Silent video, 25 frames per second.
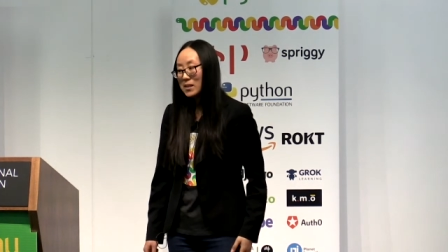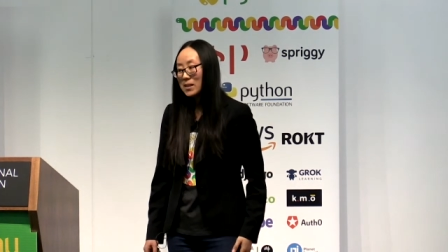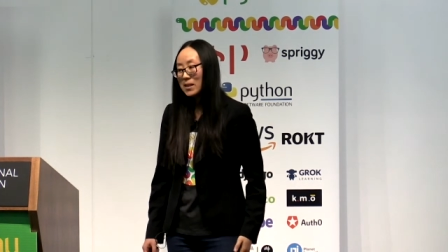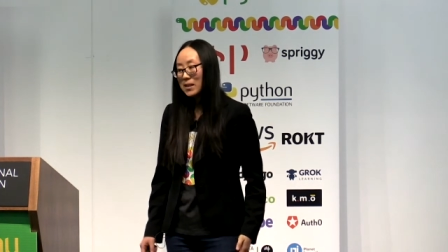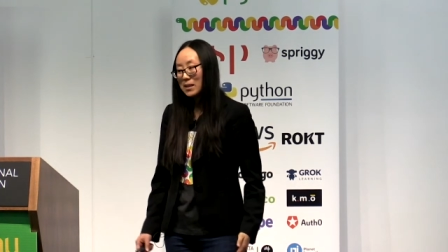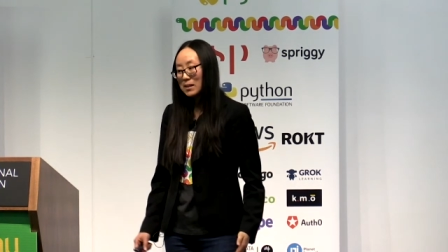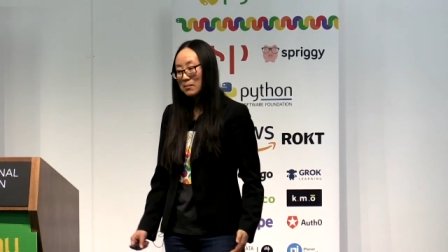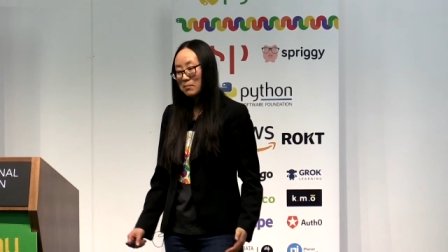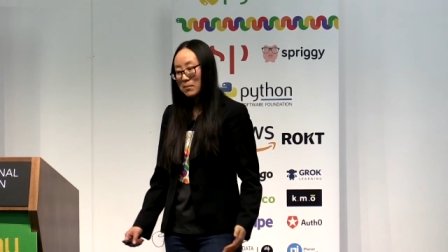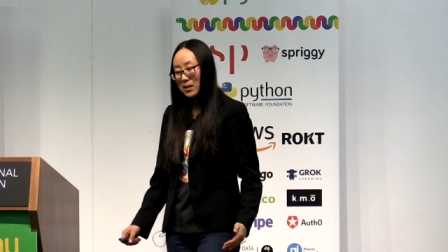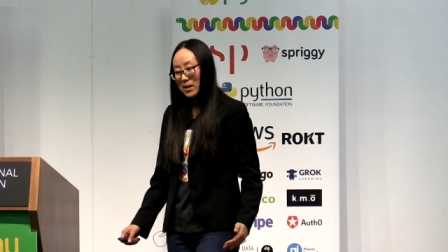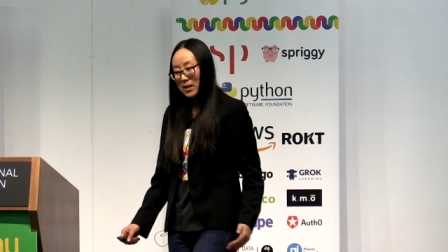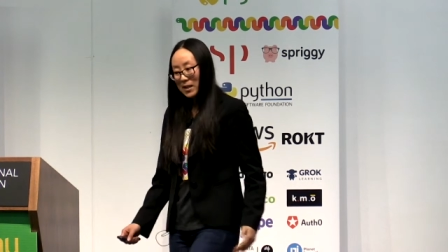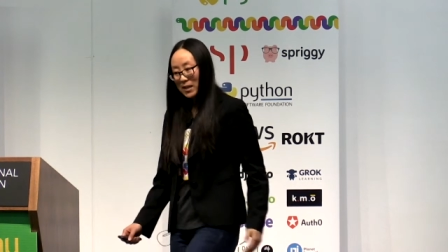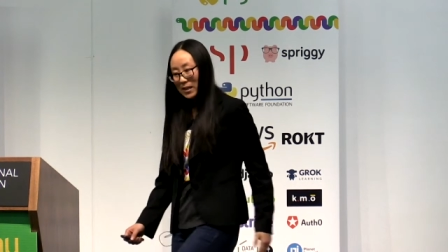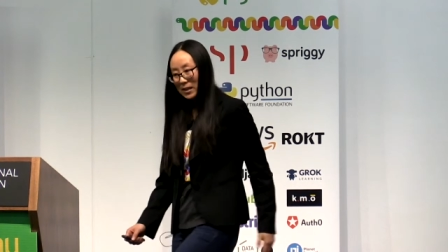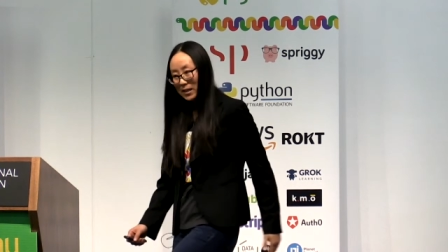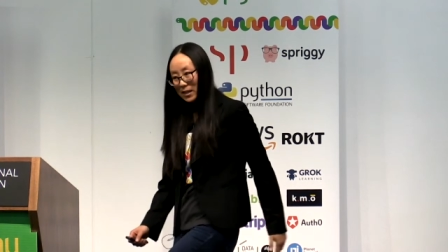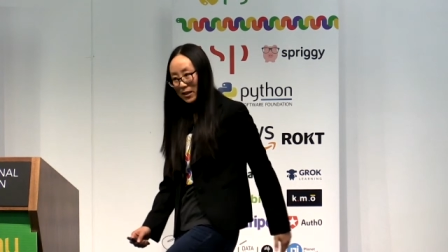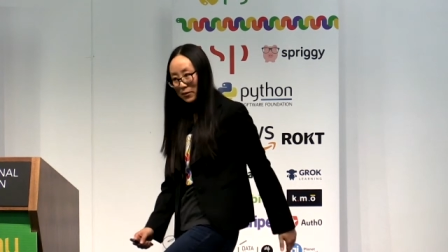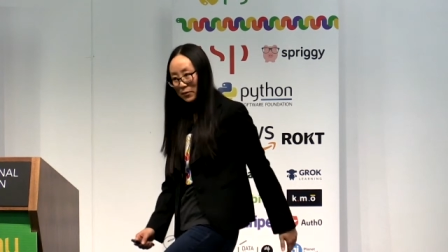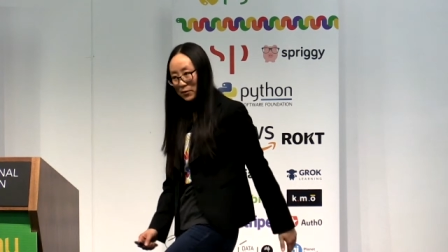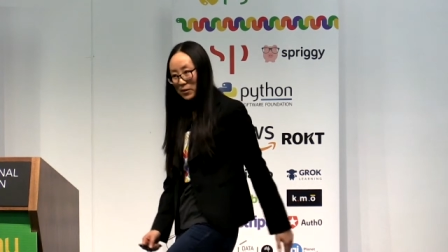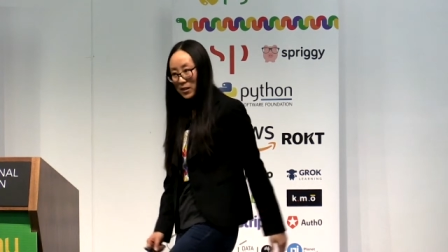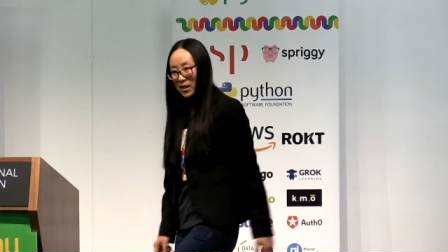that my
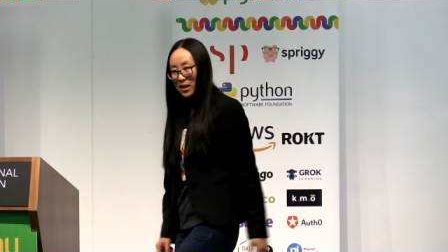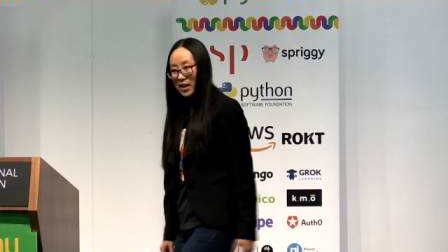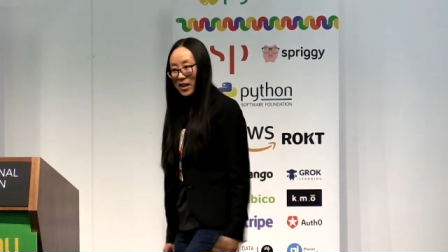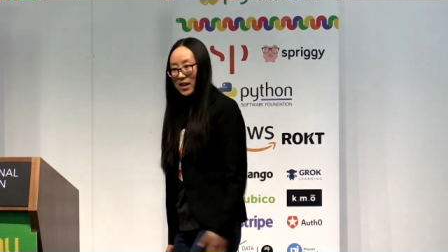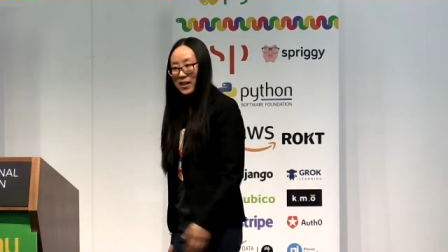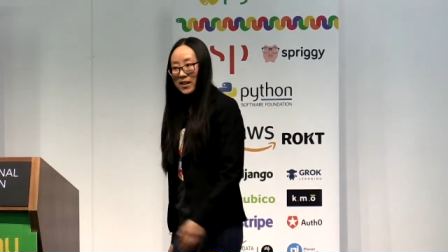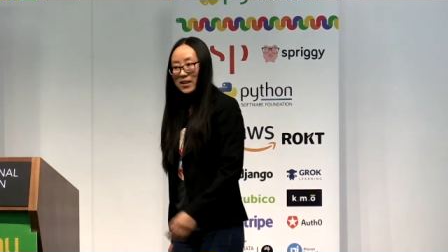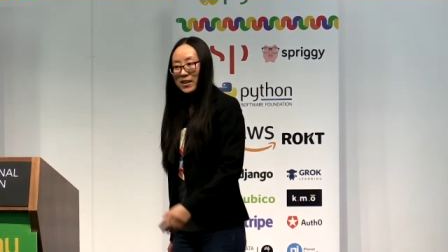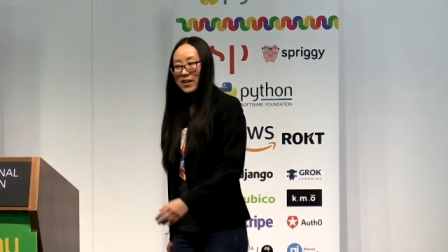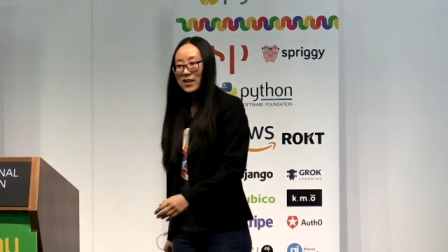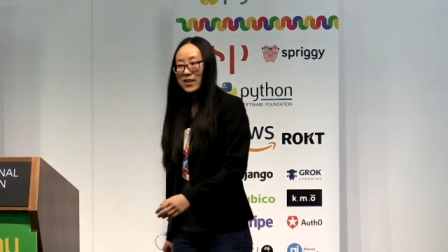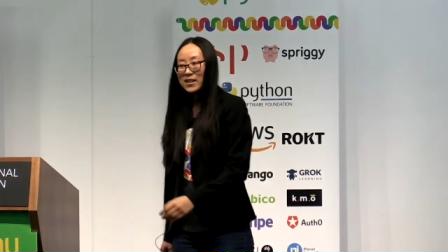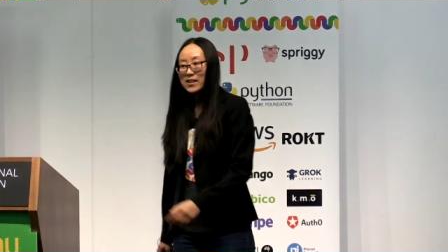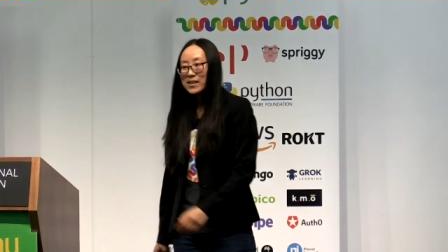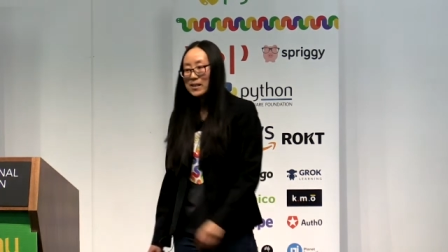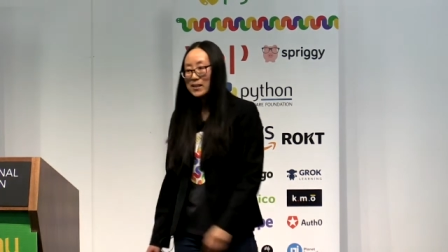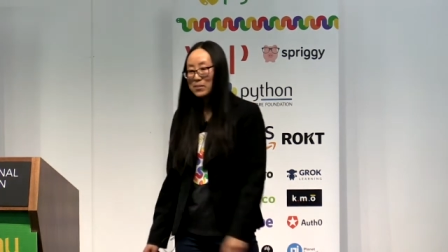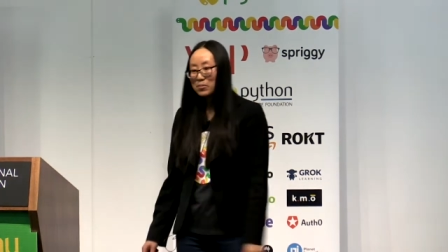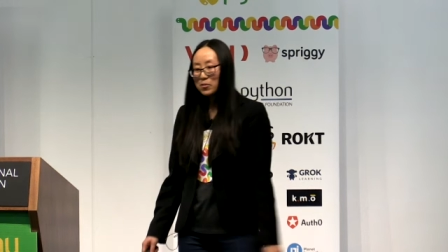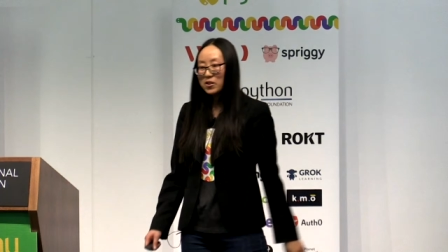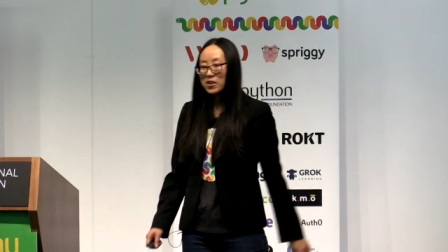left leg is